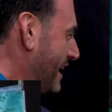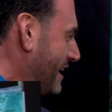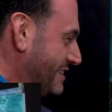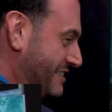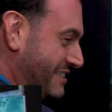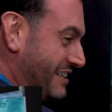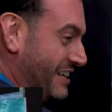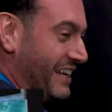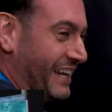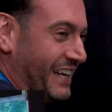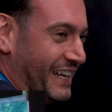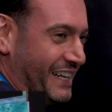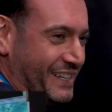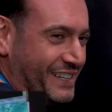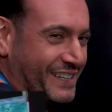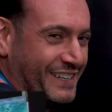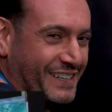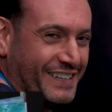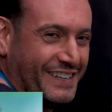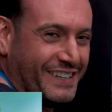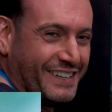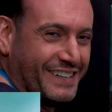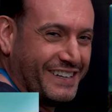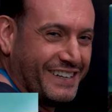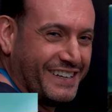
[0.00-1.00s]
I did it!
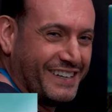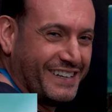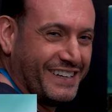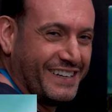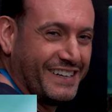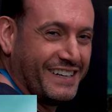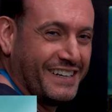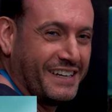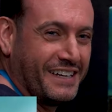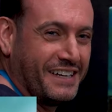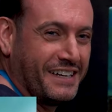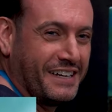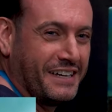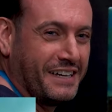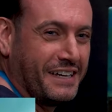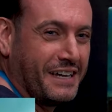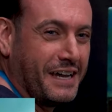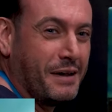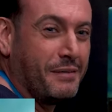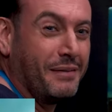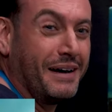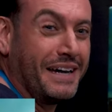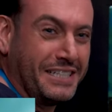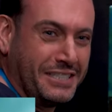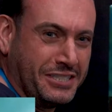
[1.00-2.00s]

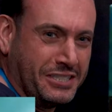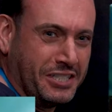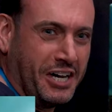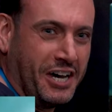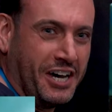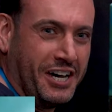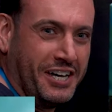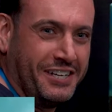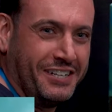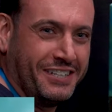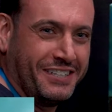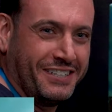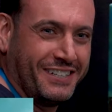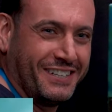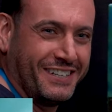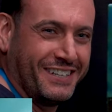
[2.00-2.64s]
Am I done?